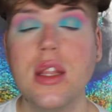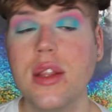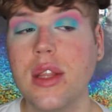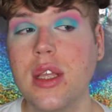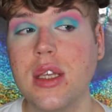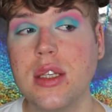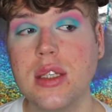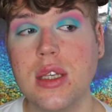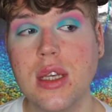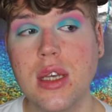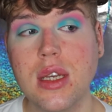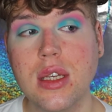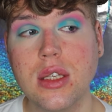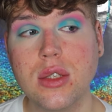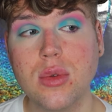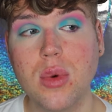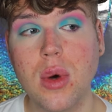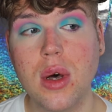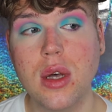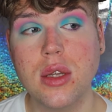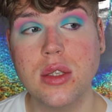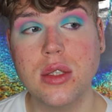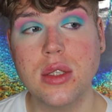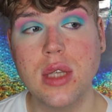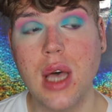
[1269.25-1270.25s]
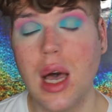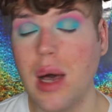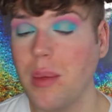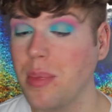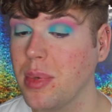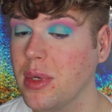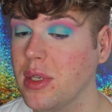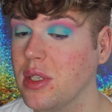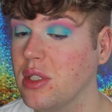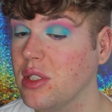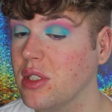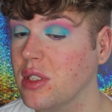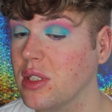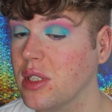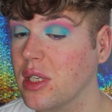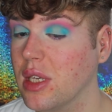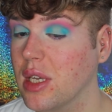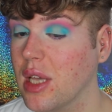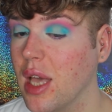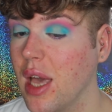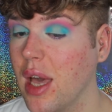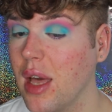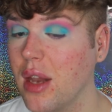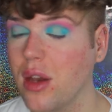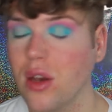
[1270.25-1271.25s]
this is what's happened
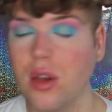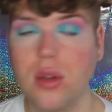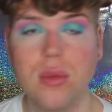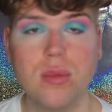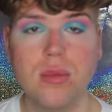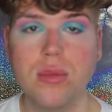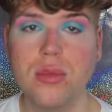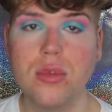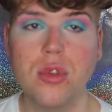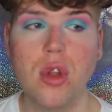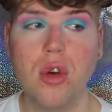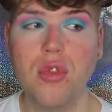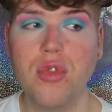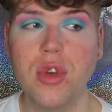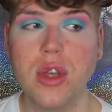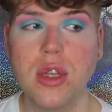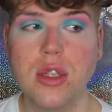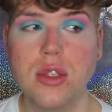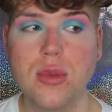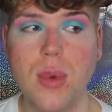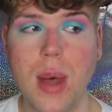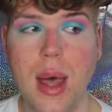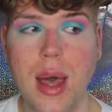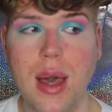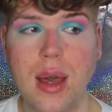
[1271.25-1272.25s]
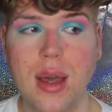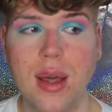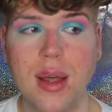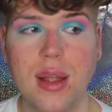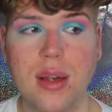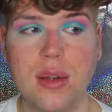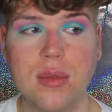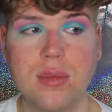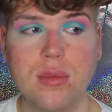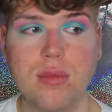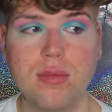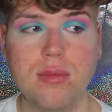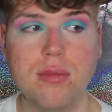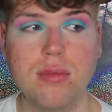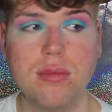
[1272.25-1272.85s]
again. Nothing's working.